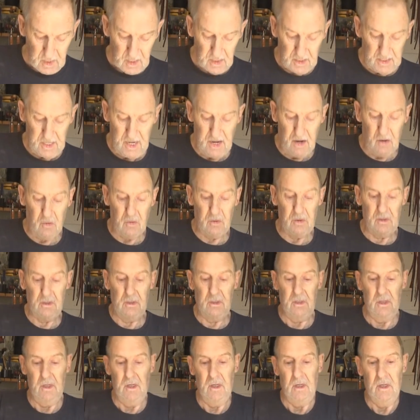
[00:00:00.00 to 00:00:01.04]
Now,
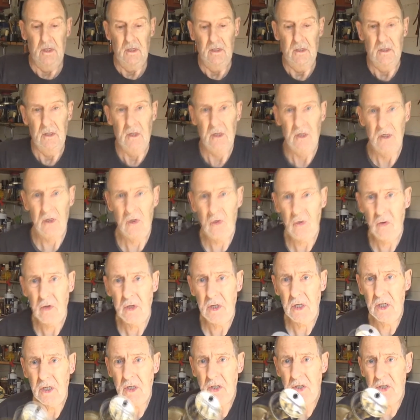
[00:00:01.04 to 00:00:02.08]
all
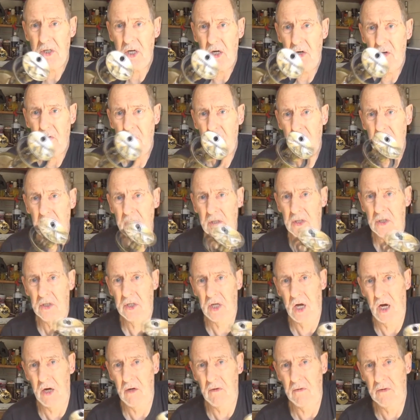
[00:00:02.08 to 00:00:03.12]
these
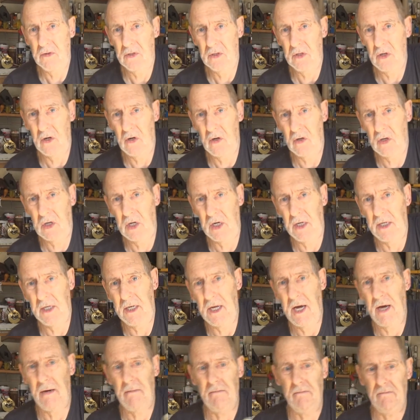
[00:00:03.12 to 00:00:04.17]
stoves I clean
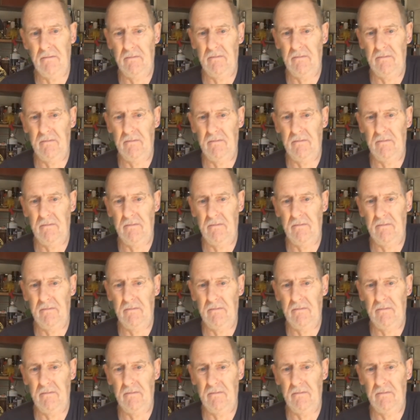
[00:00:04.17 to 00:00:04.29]
up.